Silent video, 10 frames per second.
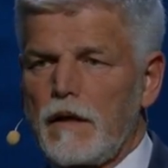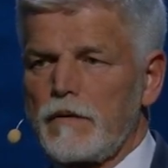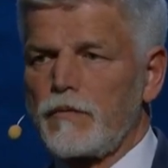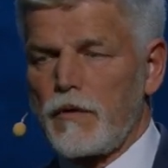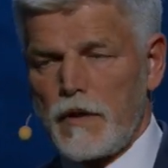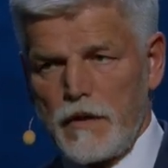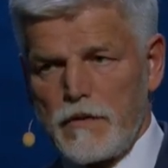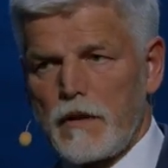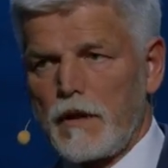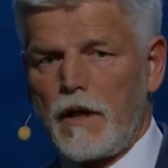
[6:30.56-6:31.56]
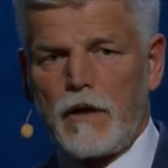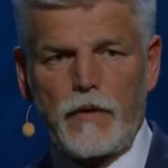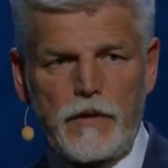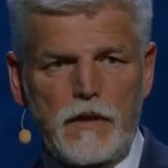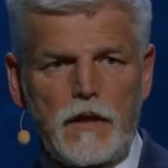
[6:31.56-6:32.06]
for these,
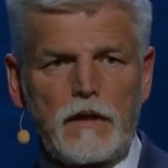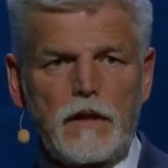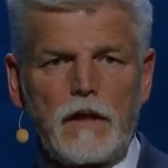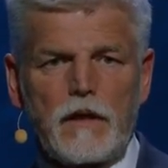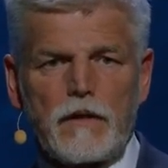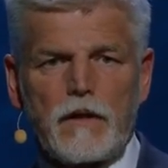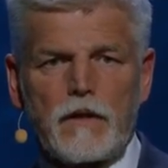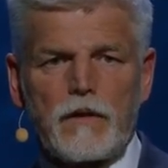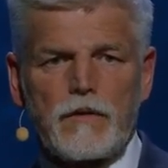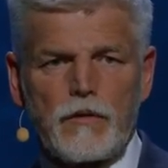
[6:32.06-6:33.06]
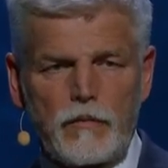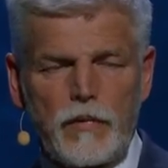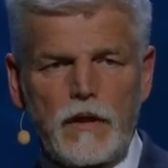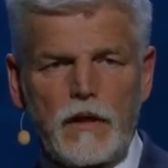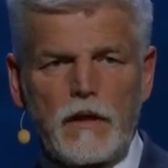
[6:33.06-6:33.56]
Russia should
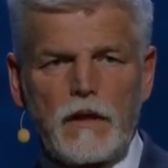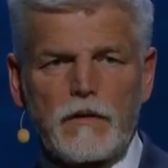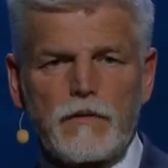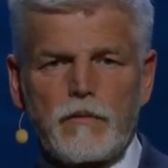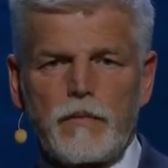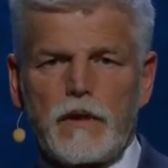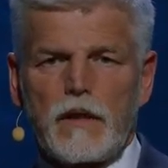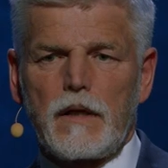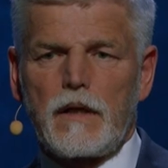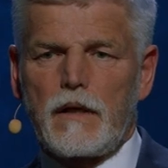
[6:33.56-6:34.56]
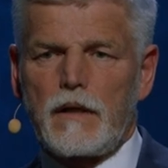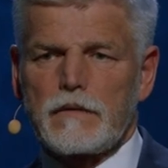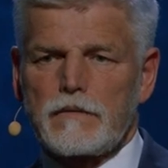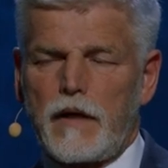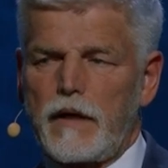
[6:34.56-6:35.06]
be should be
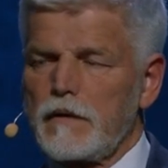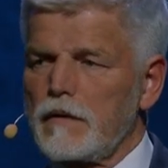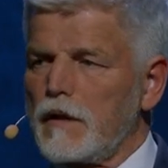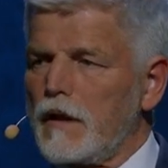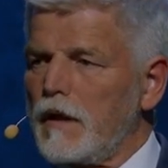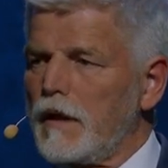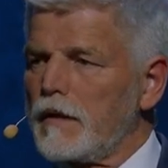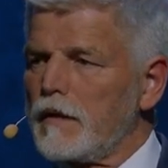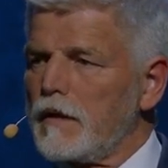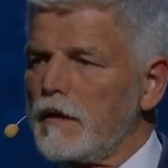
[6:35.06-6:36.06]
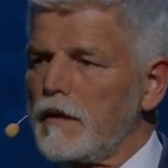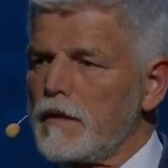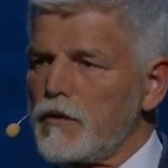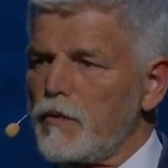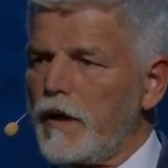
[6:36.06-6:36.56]
trialed, and
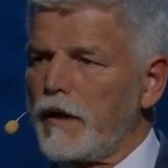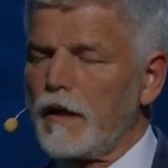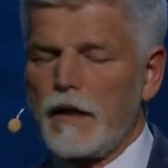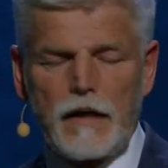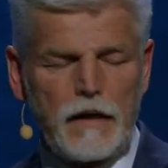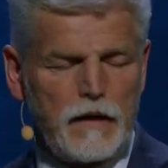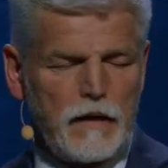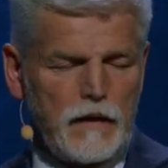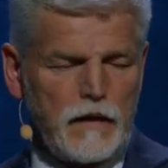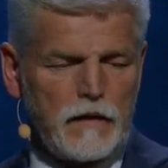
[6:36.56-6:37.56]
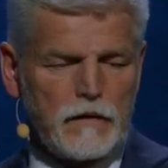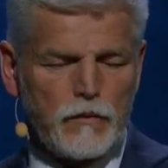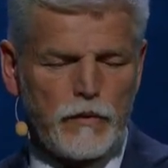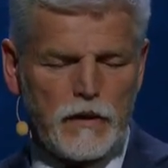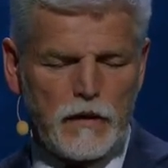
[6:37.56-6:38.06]
that's why uh,
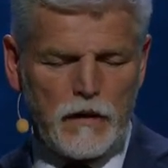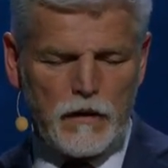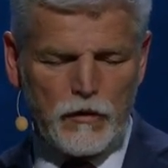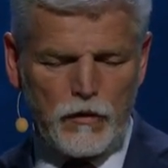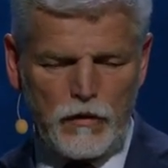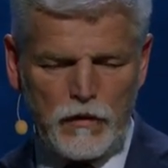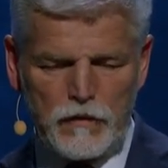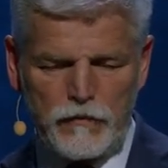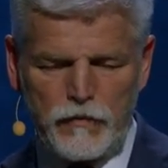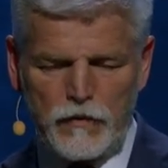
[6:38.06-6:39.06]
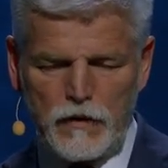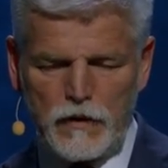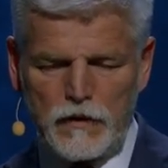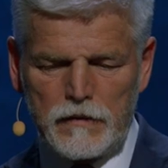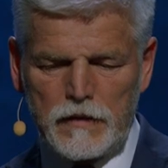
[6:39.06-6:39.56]
we uh, call for
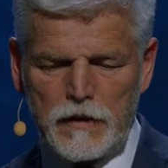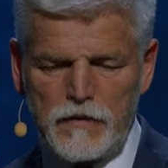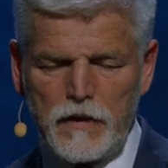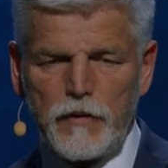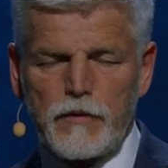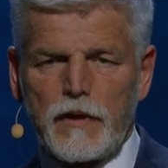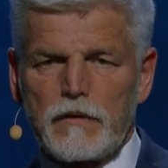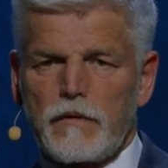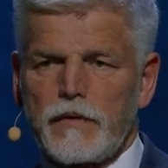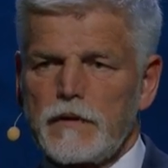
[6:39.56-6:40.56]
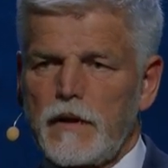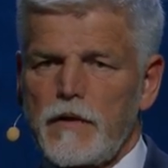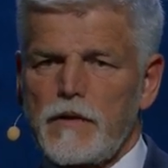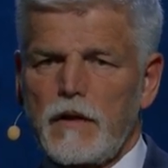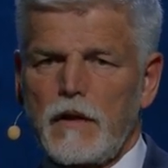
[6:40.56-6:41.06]
uh, an establishment of
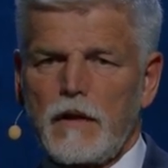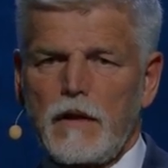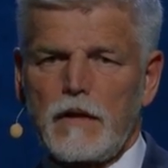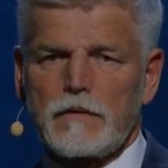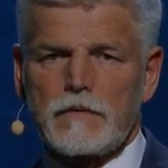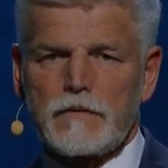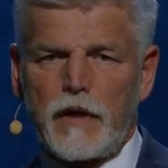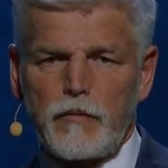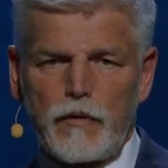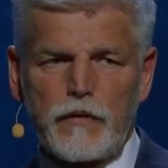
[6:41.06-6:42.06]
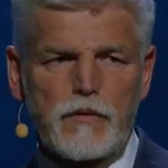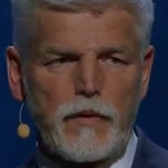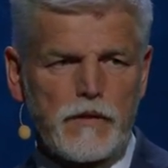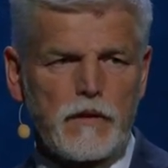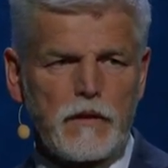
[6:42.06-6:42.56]
international tribunal
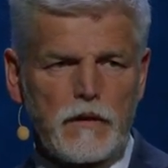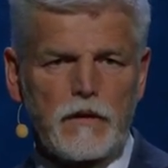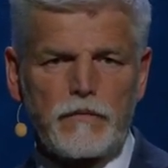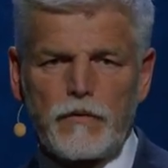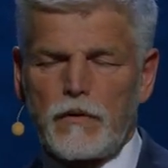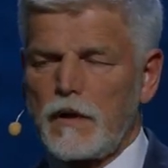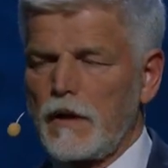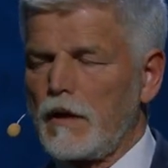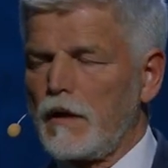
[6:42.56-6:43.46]
special for